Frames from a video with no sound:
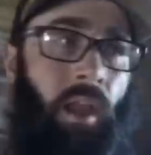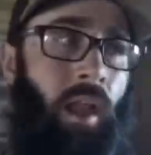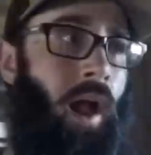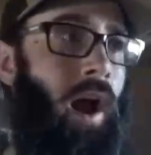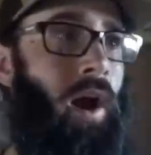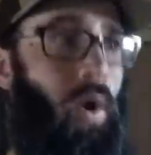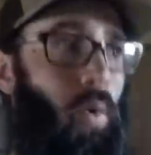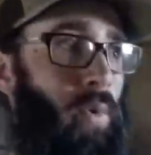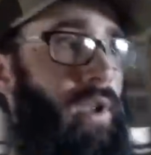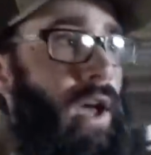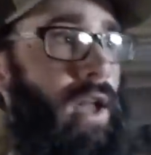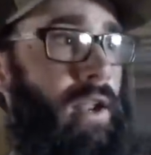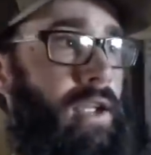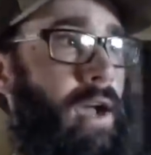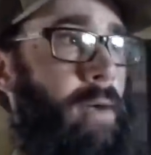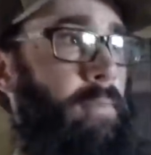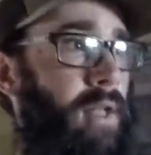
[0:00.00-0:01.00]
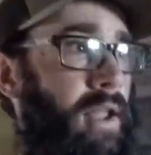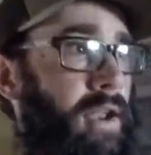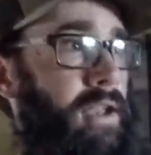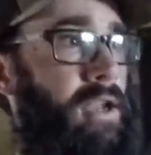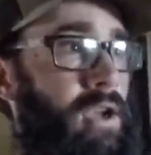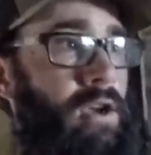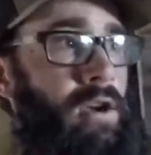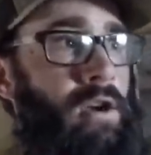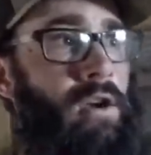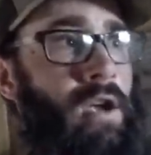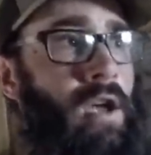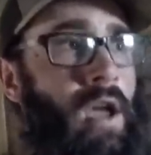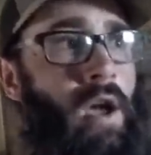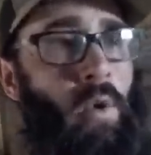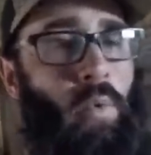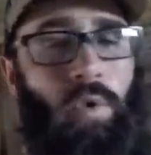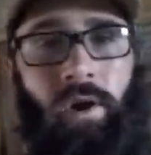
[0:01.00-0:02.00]
All right, we caught a couple out of here.
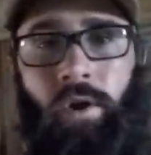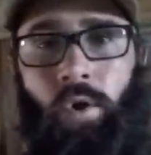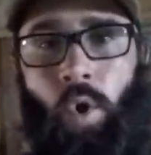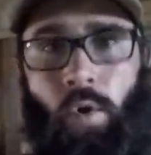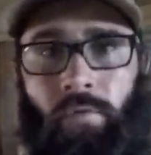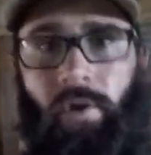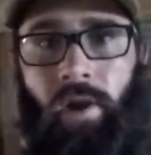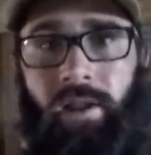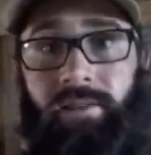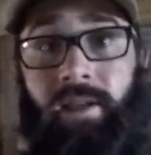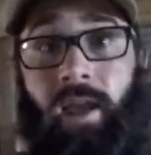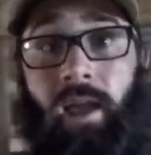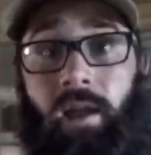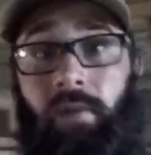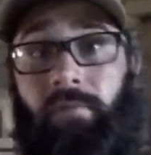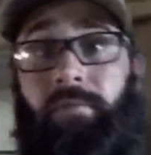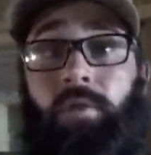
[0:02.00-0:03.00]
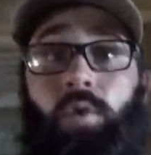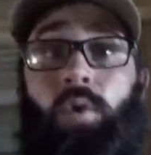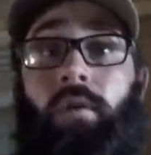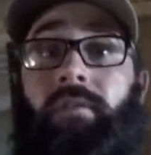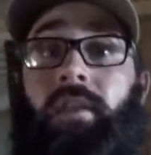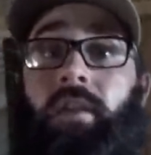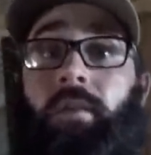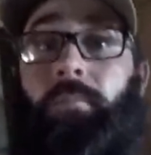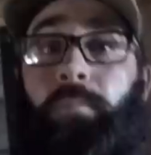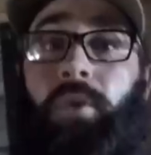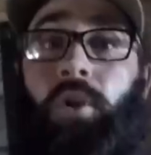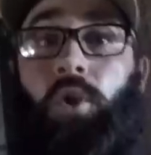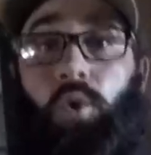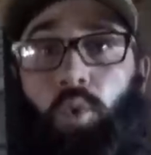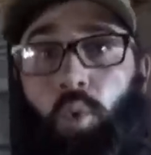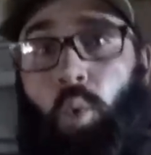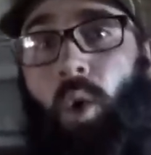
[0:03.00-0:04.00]
We're gonna go over and take a few of the
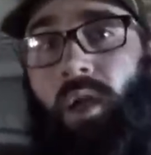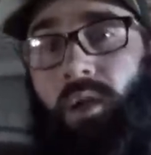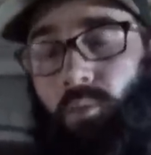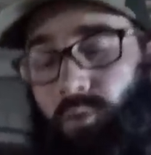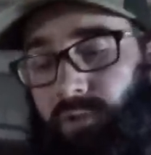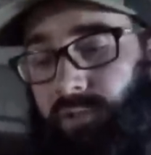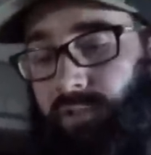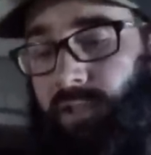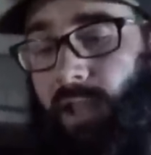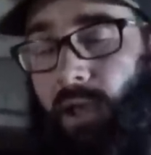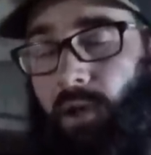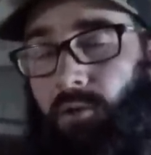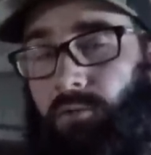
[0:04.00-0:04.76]
pure white ones now.